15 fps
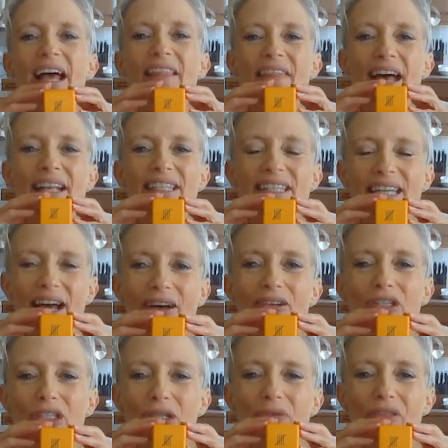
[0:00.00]
that
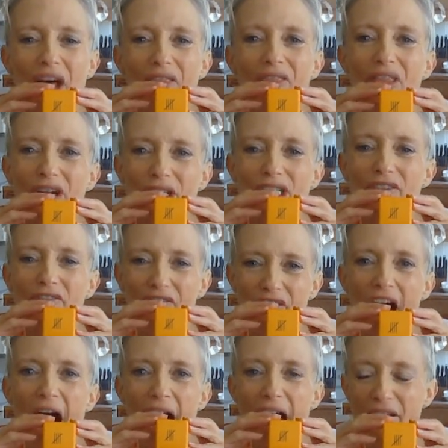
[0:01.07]
tells you that there's
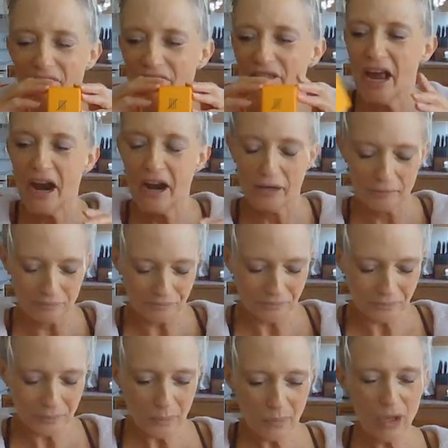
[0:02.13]
5 there.
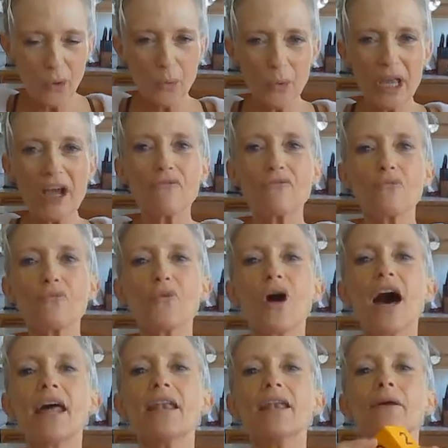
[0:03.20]
We have
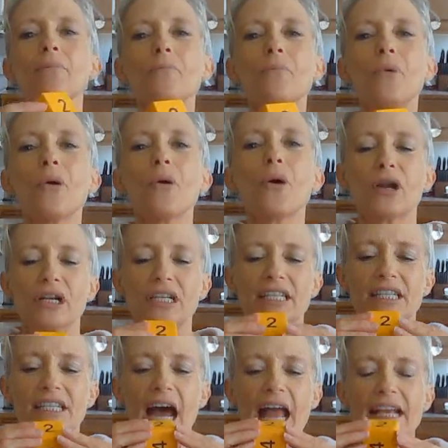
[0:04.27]
one more
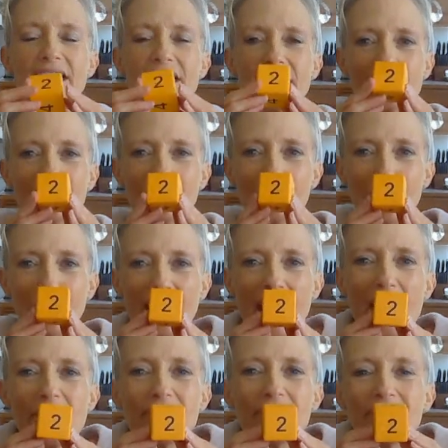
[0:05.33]
dice to look
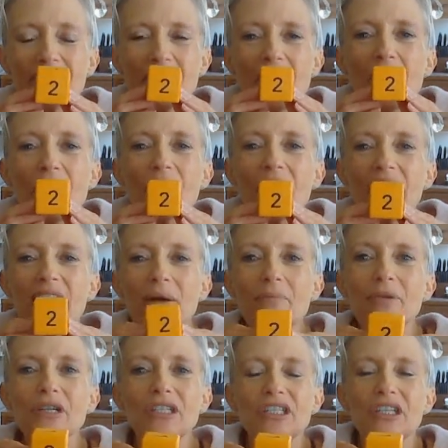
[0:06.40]
at. What
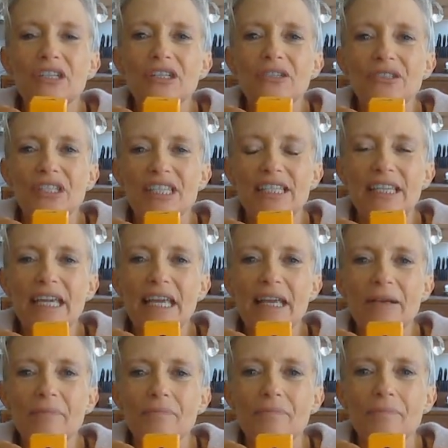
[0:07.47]
number do you see?